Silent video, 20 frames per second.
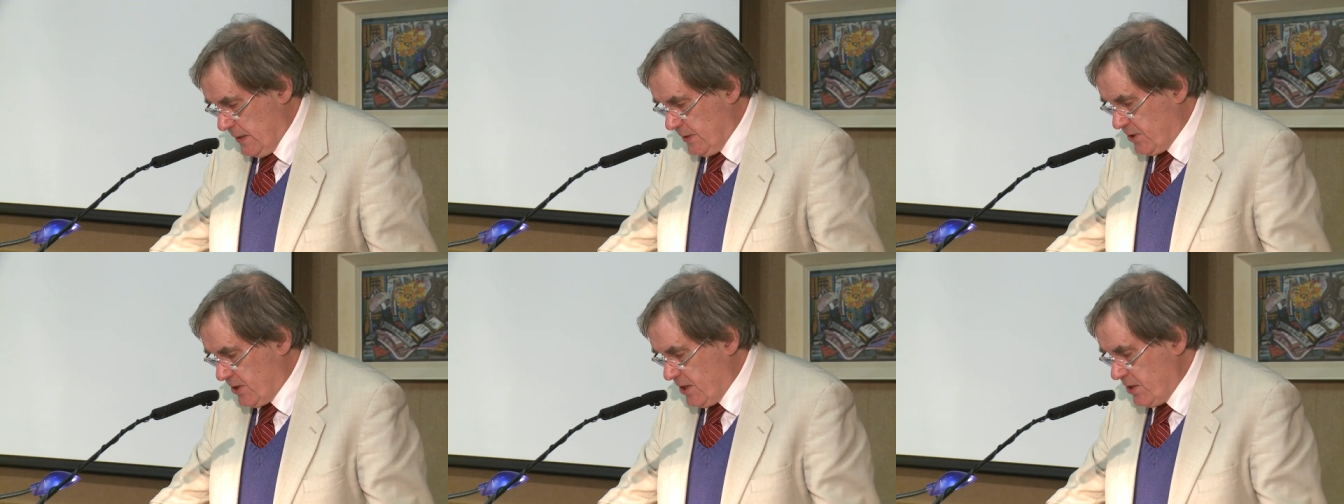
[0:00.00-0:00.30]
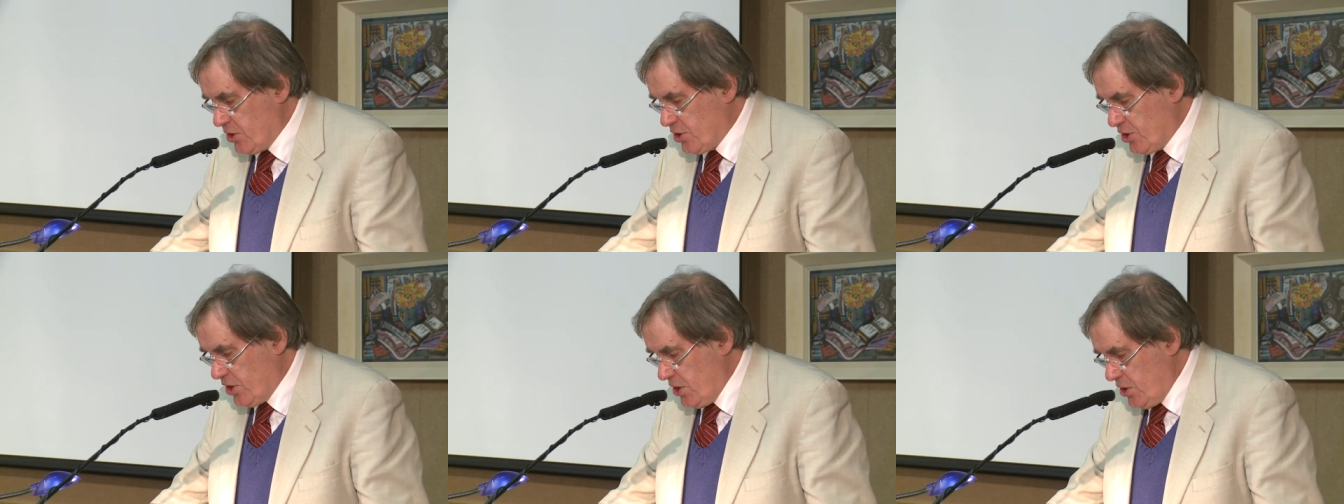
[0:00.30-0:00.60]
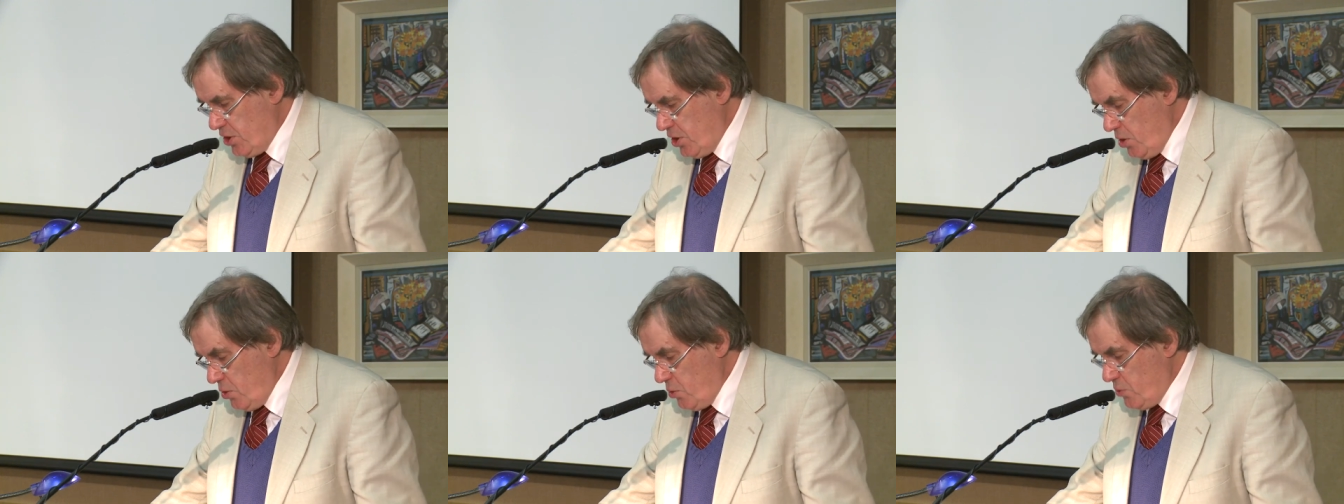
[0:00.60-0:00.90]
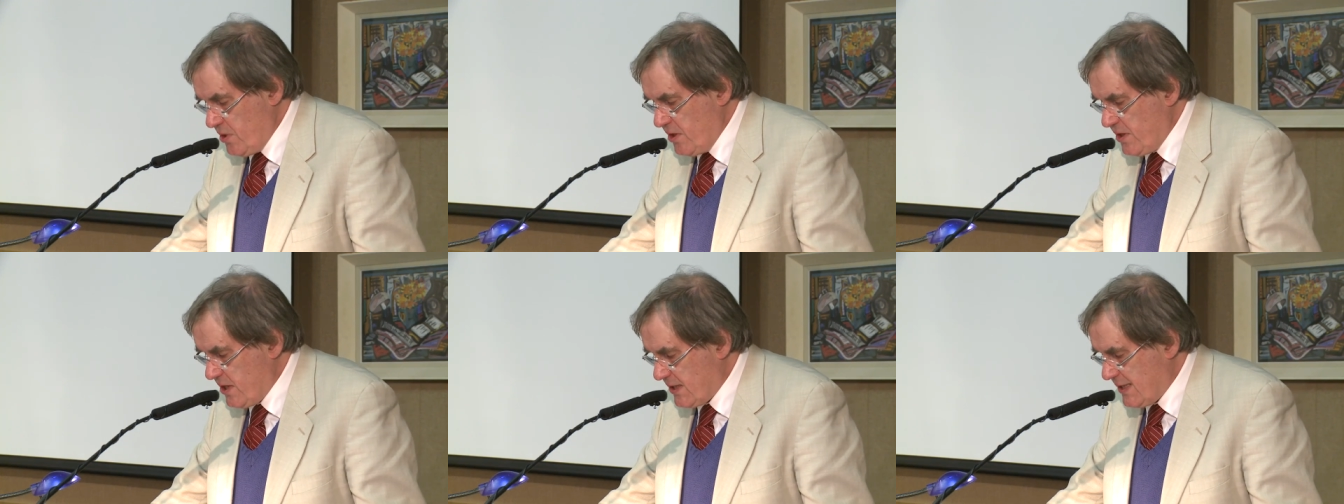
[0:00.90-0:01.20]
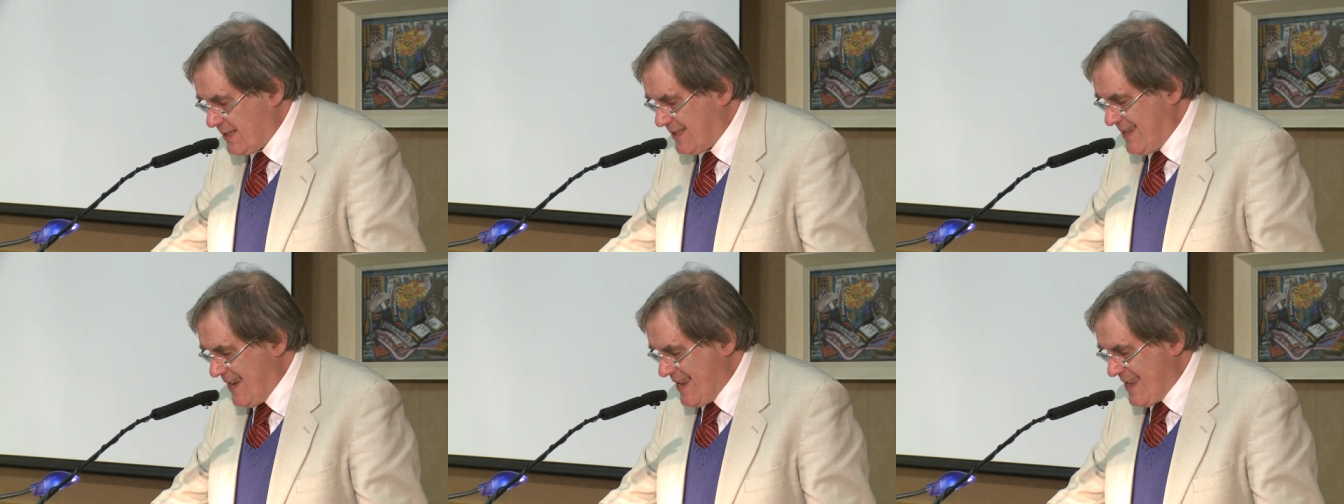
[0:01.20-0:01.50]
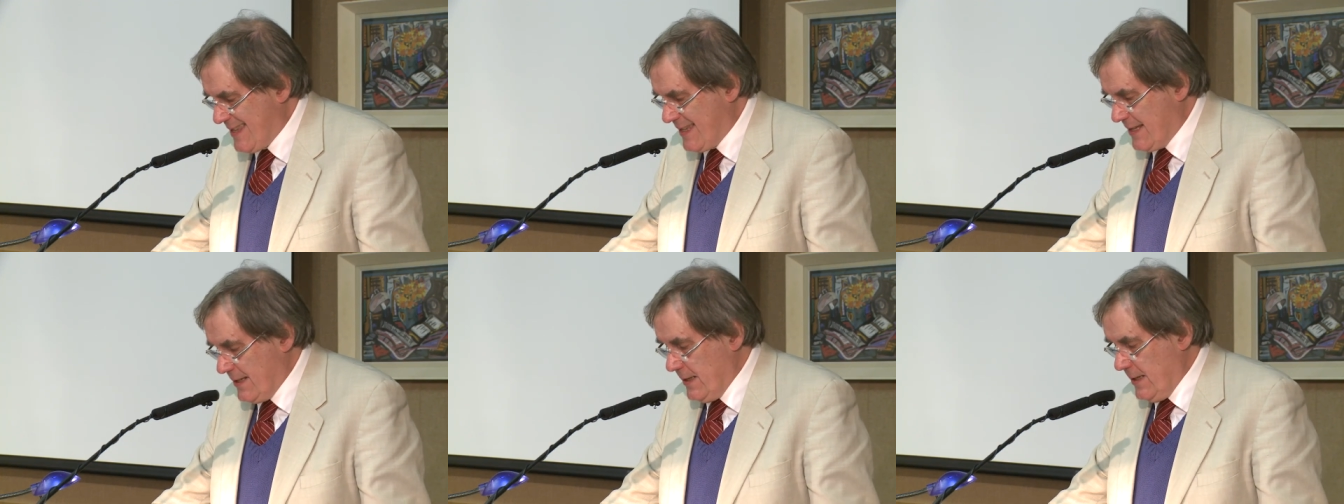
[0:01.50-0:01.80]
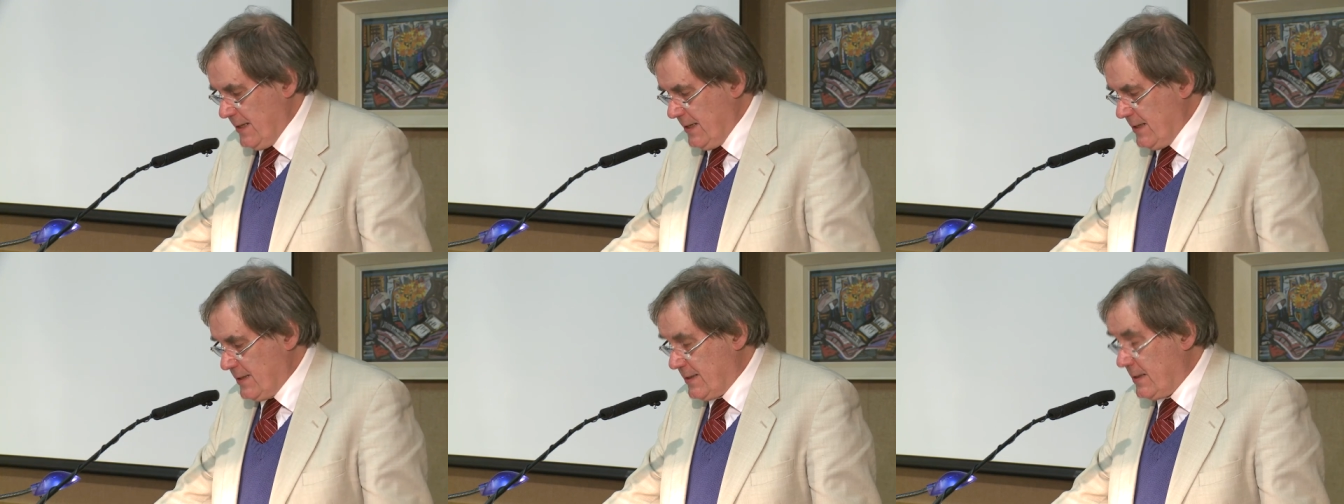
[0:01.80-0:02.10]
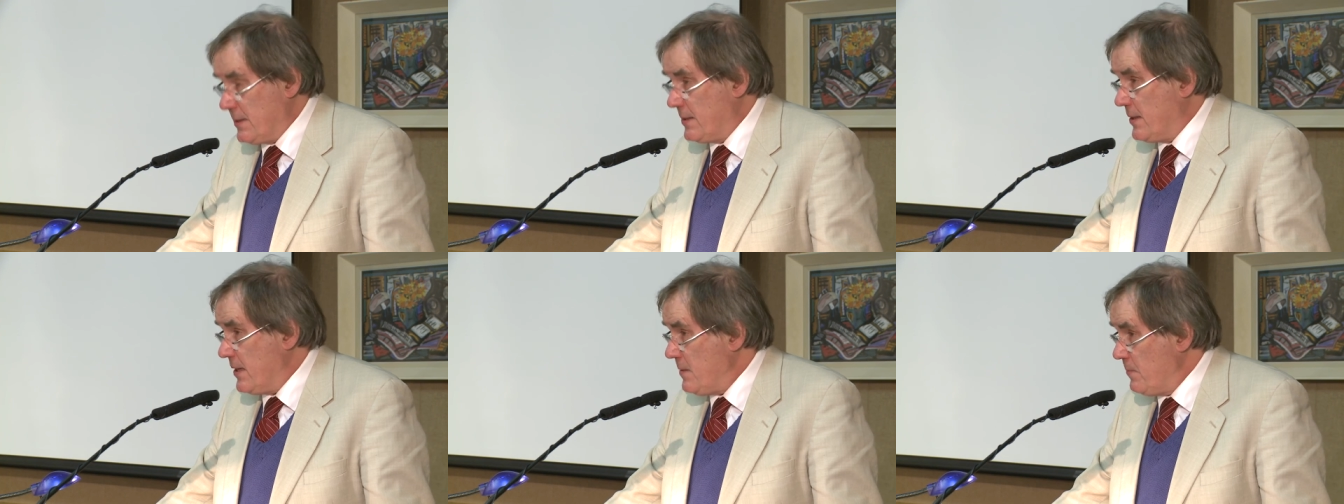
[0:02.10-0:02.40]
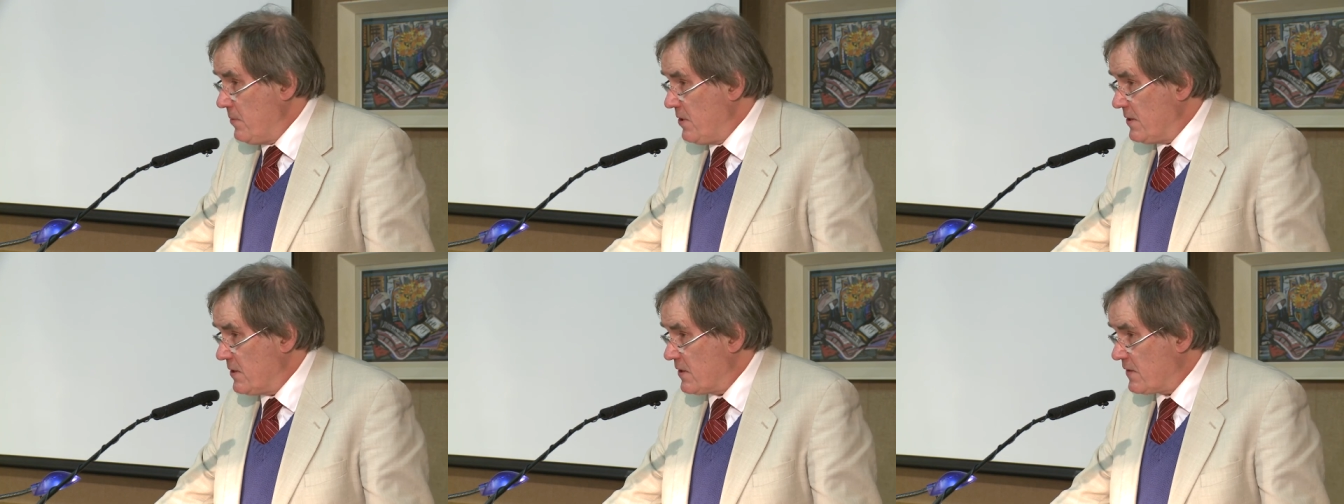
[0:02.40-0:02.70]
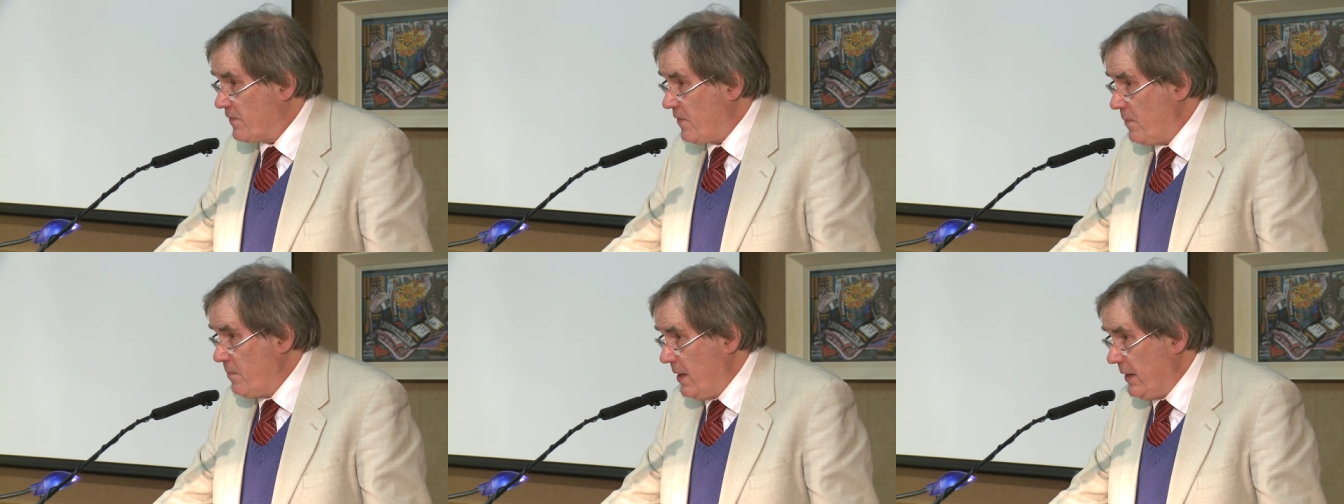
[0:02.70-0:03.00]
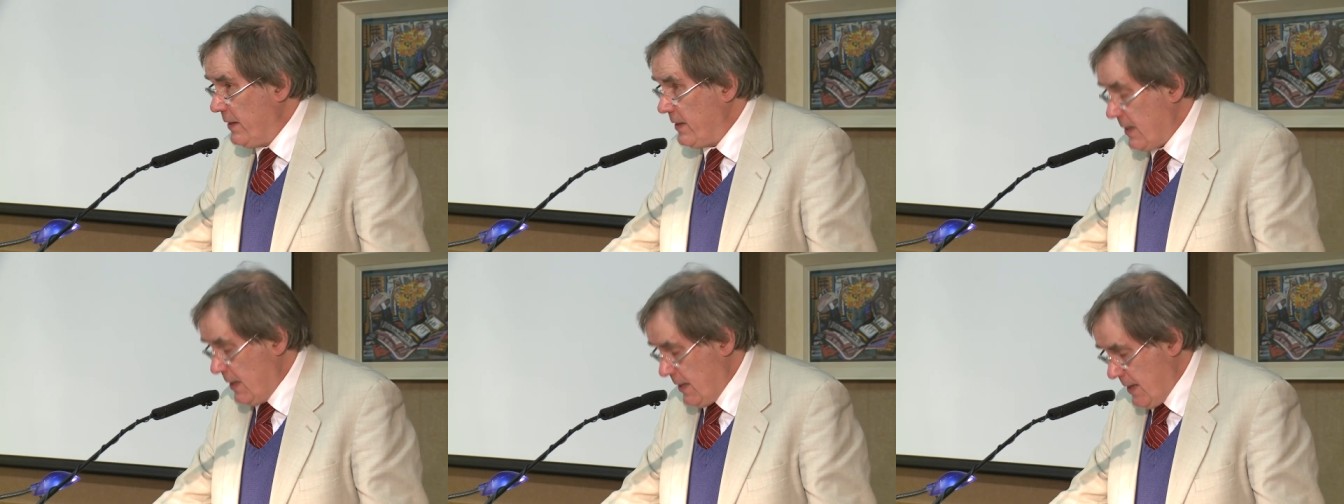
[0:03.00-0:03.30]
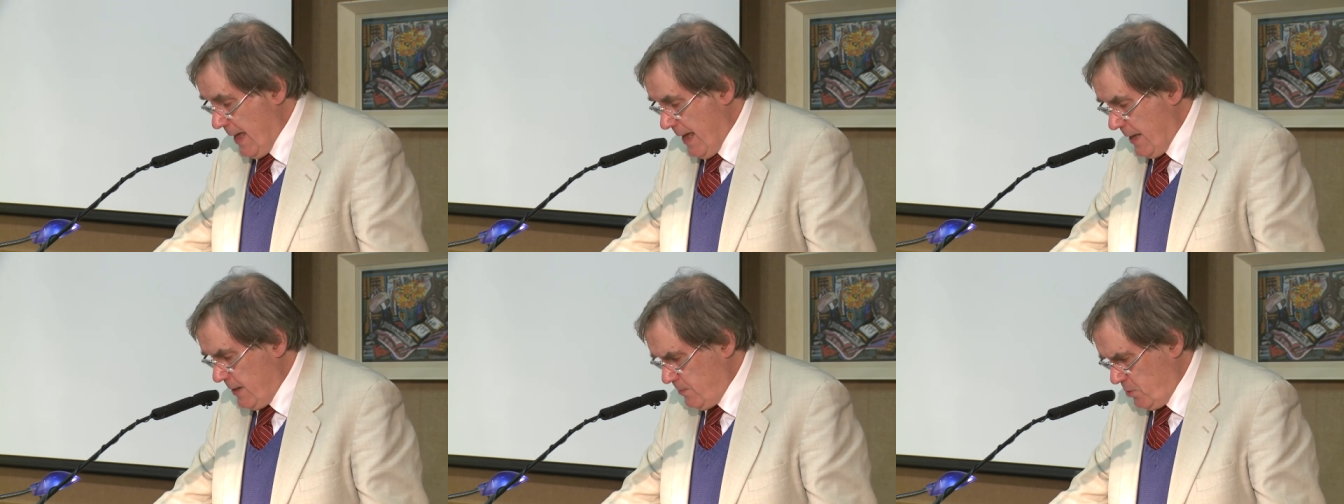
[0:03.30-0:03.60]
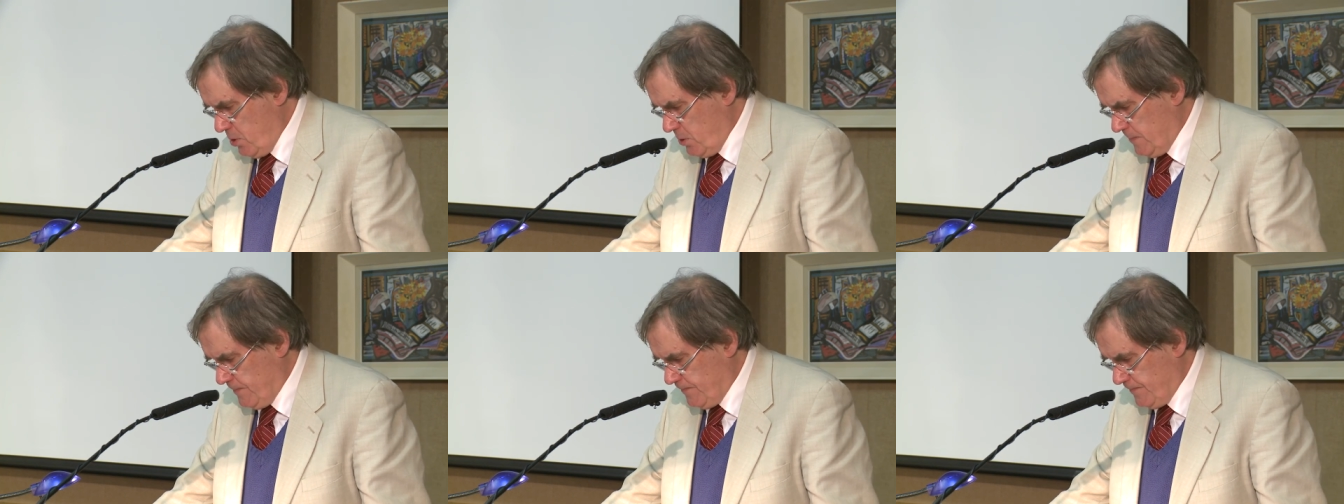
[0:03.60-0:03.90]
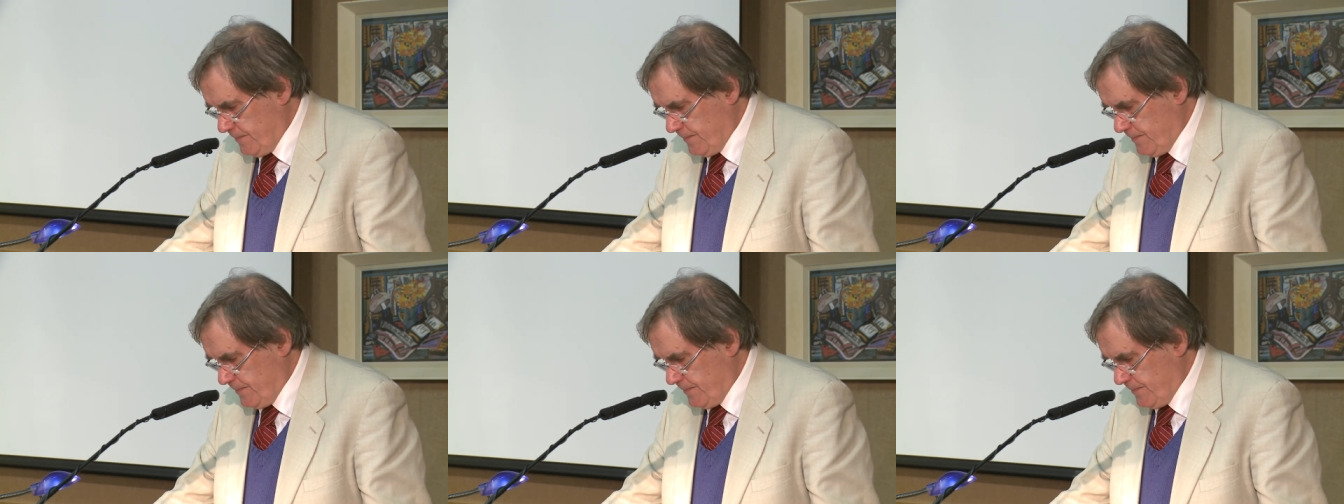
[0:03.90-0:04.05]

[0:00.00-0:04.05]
since she knew that the snake is the demon's familiar animal.